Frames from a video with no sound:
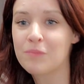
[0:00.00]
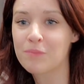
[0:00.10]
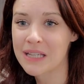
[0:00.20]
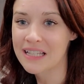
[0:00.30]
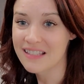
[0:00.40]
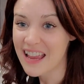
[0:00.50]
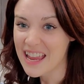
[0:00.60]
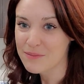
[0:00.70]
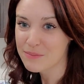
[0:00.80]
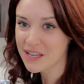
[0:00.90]
because I
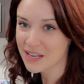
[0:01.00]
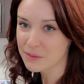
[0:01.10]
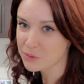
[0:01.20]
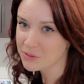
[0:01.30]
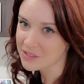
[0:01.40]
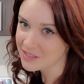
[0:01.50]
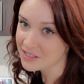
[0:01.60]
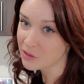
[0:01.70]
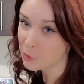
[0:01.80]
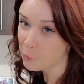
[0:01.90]
hate being able to see
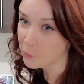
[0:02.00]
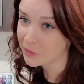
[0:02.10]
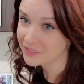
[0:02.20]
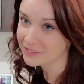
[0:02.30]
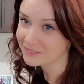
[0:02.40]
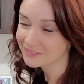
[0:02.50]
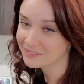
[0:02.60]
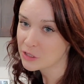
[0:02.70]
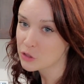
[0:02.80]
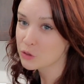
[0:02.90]
the cord.
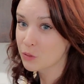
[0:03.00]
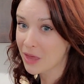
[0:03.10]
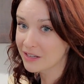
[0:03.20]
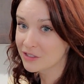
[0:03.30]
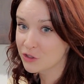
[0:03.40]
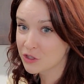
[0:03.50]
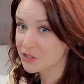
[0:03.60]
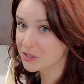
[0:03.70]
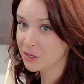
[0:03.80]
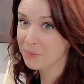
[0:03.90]
So that is
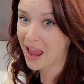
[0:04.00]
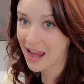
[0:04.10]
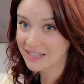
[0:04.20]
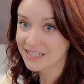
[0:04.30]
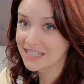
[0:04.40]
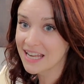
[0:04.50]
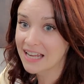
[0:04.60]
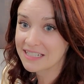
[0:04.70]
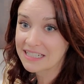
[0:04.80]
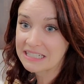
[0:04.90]
just some handy
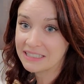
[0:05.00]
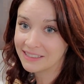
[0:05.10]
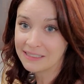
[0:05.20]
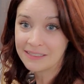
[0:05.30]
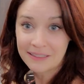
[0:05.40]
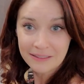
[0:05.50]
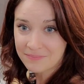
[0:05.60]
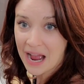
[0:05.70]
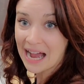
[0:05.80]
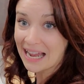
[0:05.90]
dandy
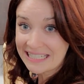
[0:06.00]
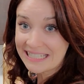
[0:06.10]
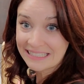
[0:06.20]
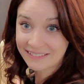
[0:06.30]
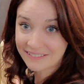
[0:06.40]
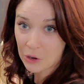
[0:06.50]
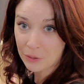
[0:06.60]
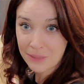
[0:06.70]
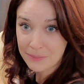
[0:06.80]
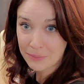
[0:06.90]
hiding on
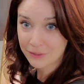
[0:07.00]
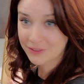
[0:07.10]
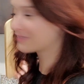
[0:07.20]
my part.